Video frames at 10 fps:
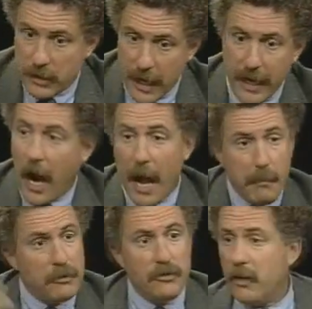saying, I
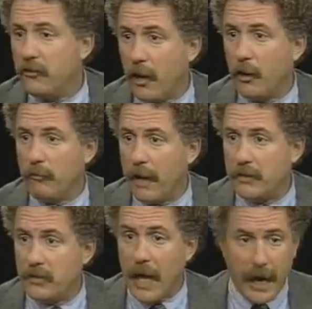am a genocidal
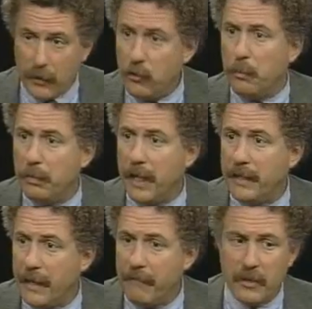racist and I do
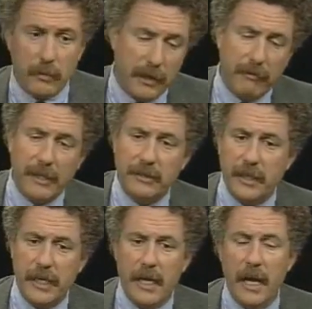plant evidence whenever I
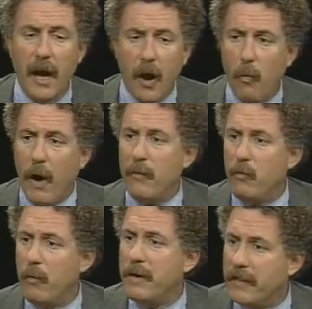see a
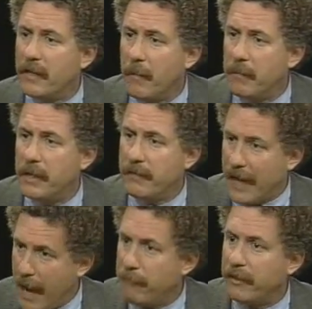white woman in the company of
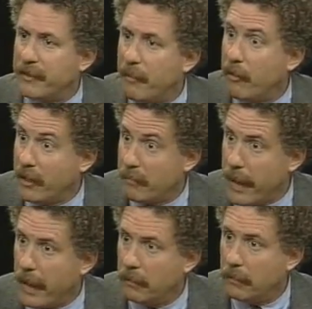an
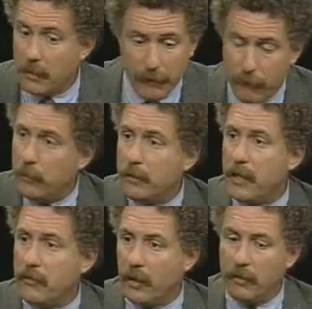African-American male. Full
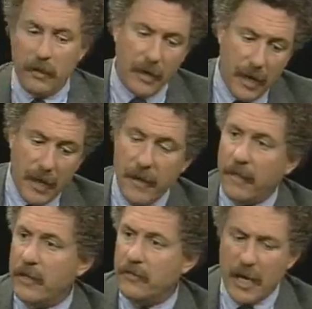admission.
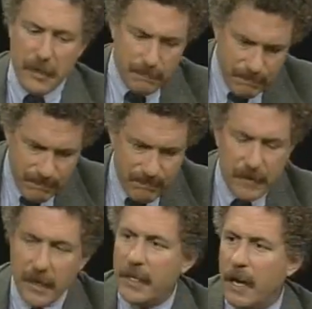Then they say,
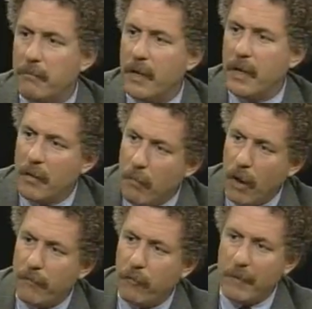yep,
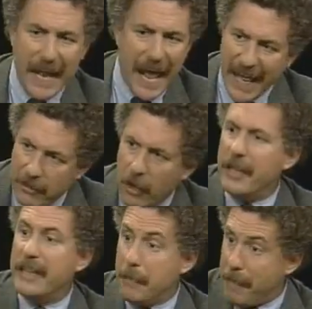Mark Fuhrman had
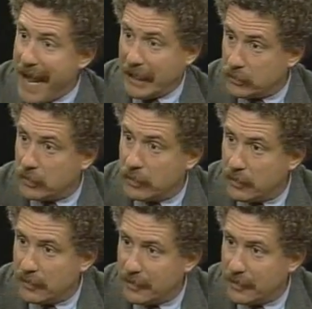done it in the past.